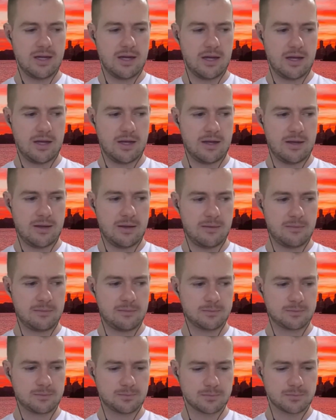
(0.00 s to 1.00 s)

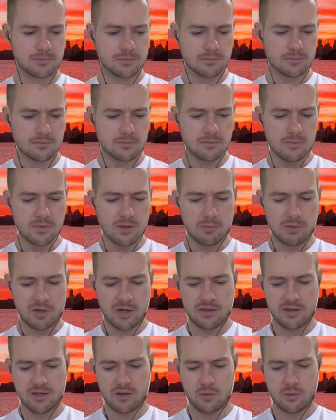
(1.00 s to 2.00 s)
Um, but
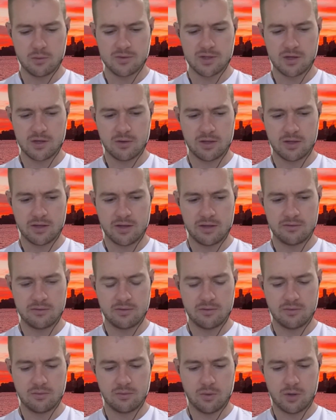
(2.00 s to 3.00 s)
I think also a, uh, a, uh,
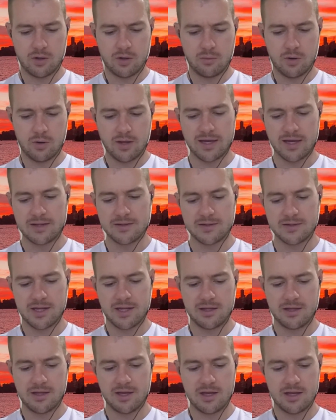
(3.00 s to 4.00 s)
what what can
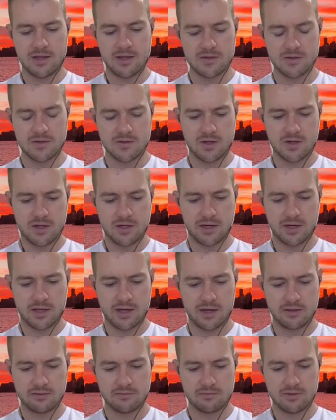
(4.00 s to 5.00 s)
take years, and certainly
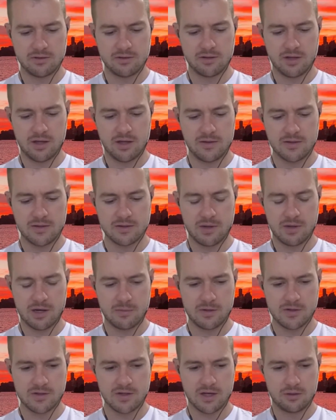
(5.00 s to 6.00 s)
I learned this about
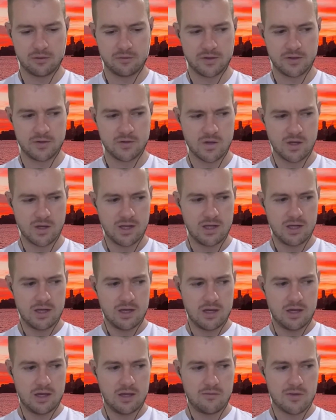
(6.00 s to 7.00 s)
myself is
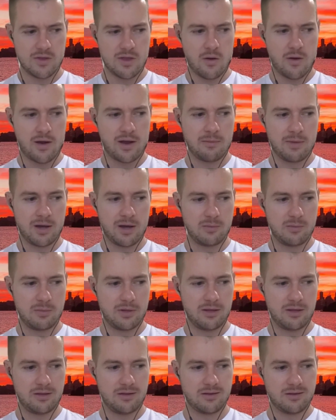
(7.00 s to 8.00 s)
even though I might
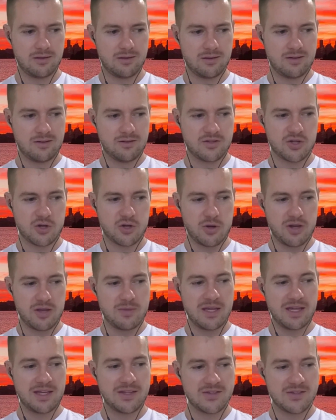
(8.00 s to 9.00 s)
be
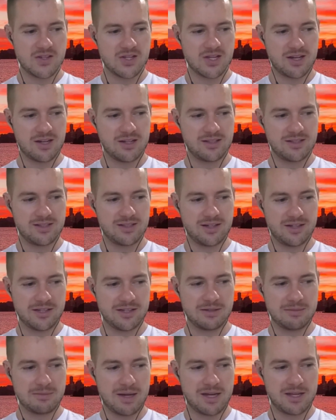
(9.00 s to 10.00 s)
screaming inside, I
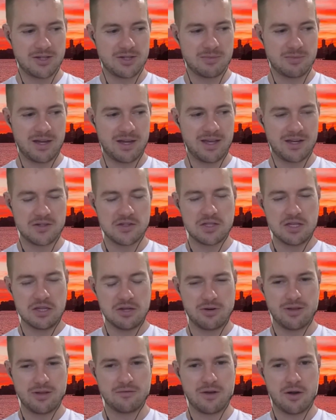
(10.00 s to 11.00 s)
can manage my
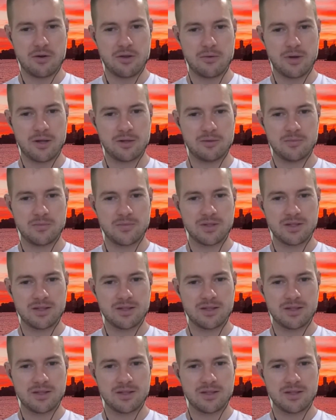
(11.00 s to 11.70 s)
exterior very well